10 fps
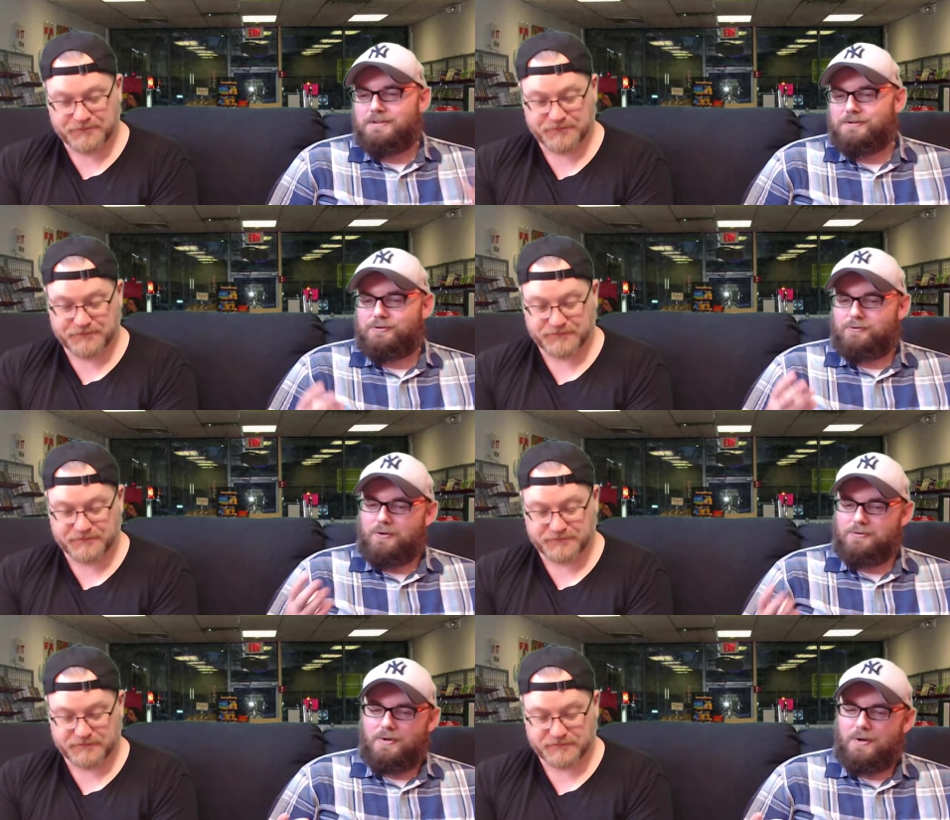Speaker 1: it
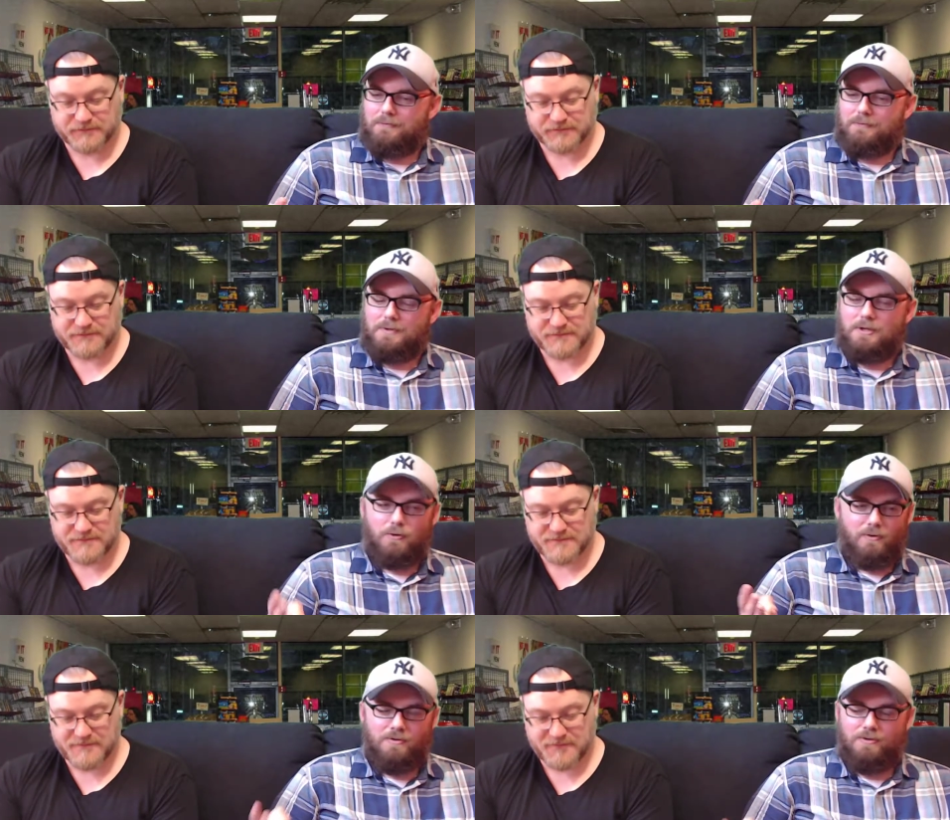starts off
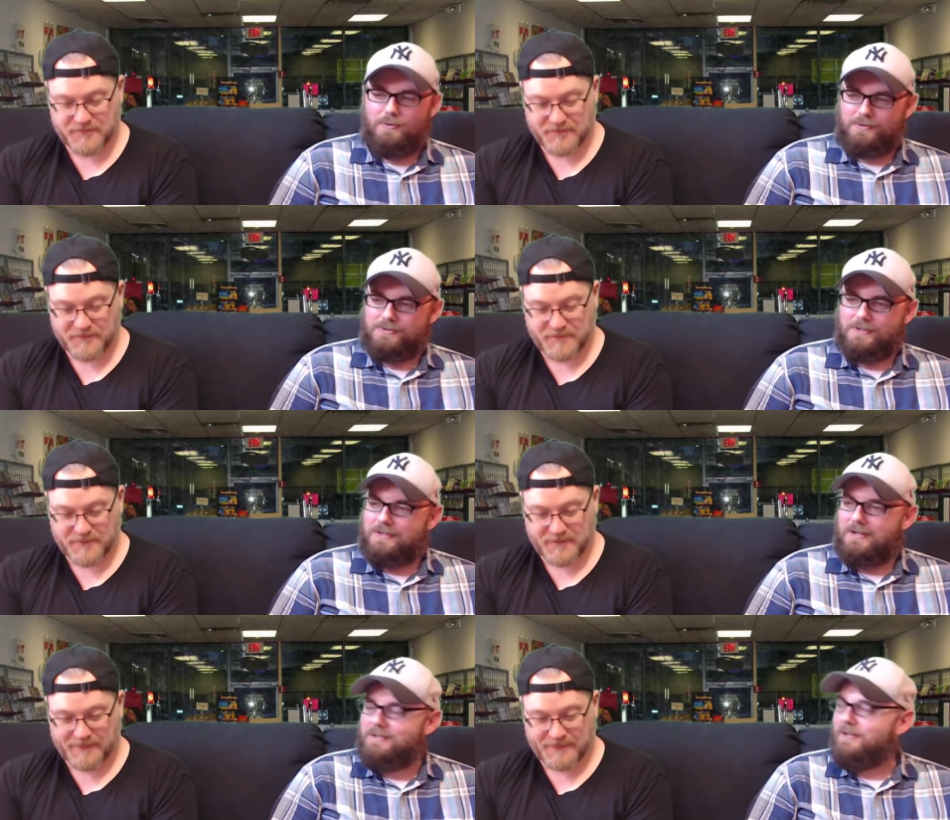here in New York
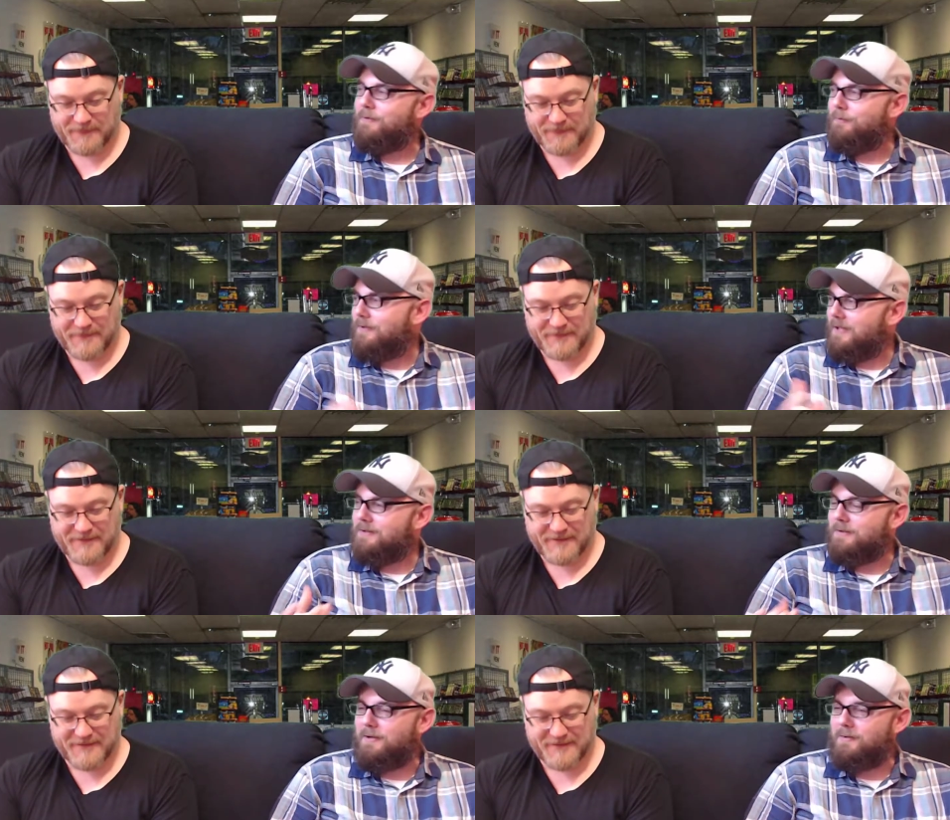City again.
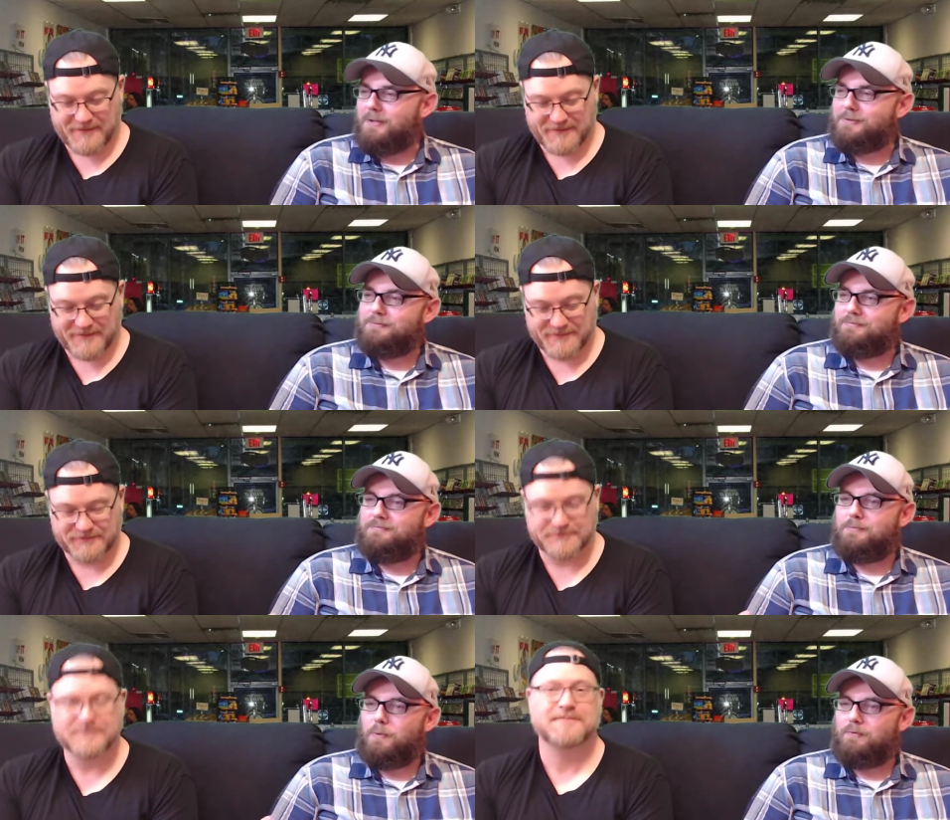Like our last
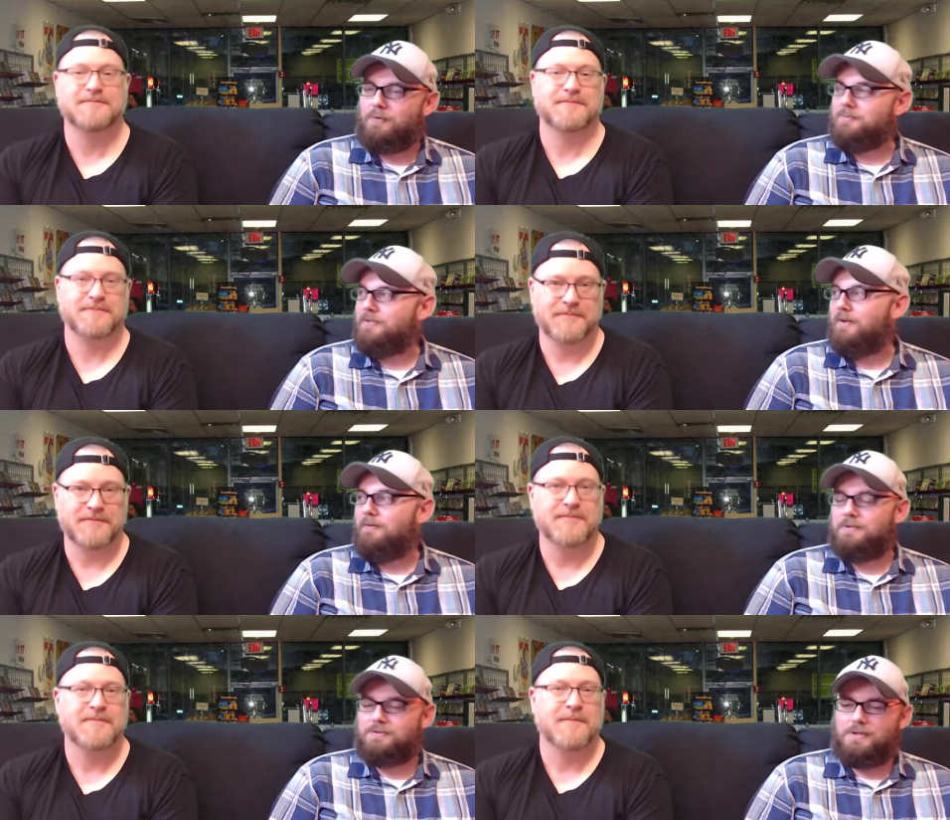four films now
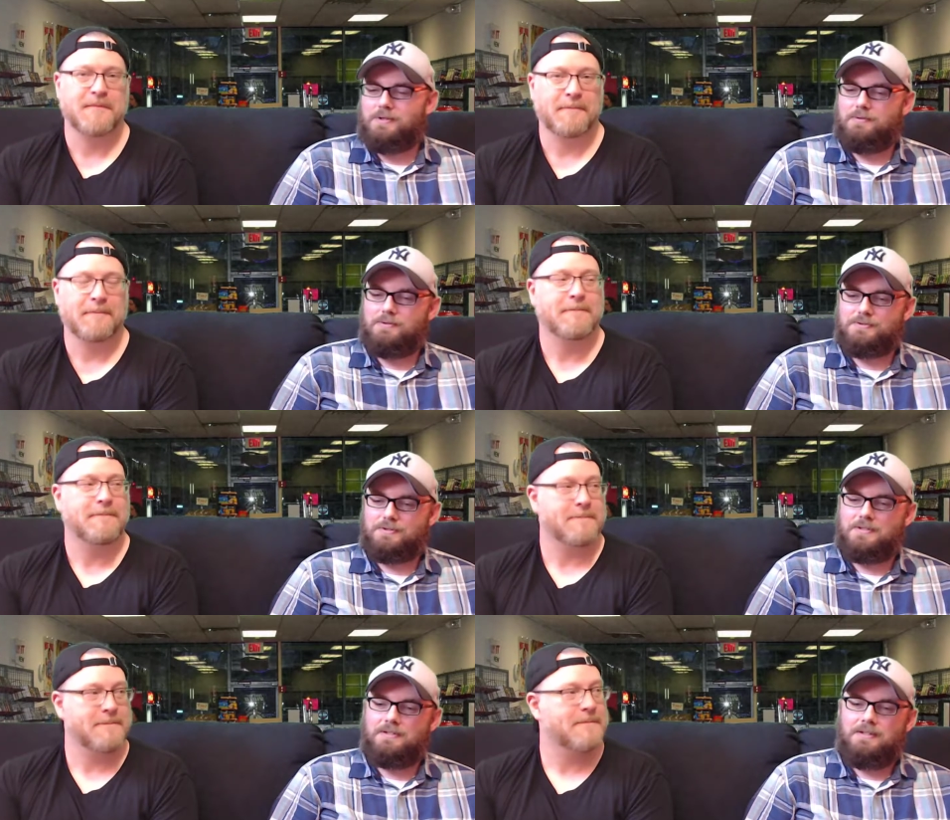have been set here in the
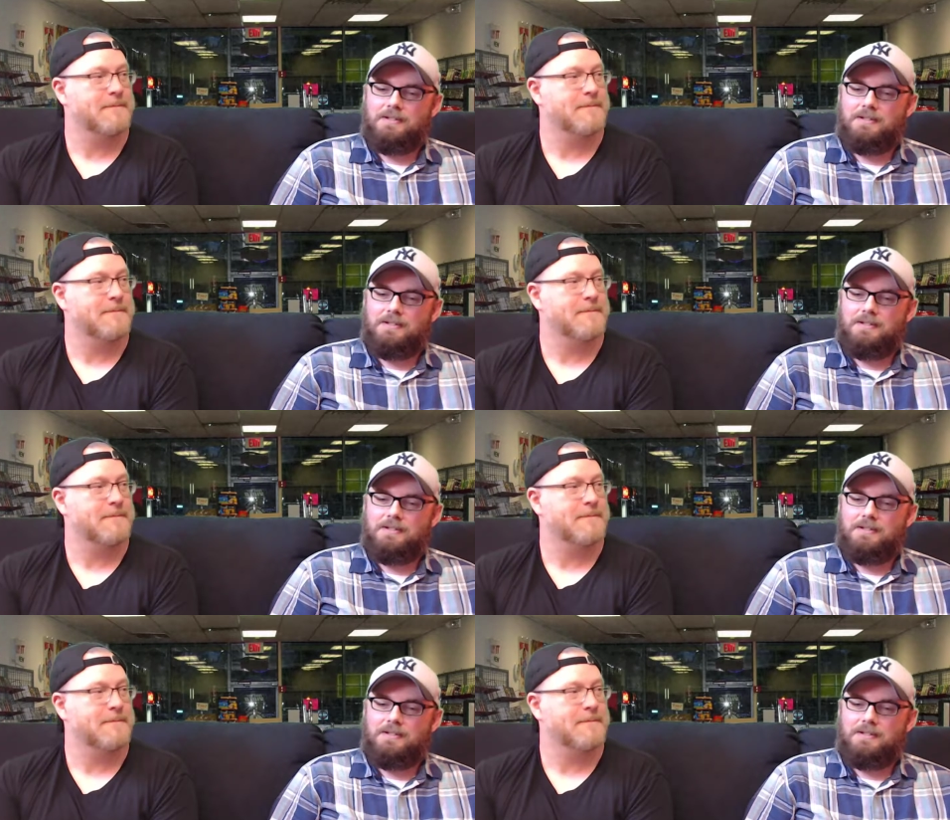city.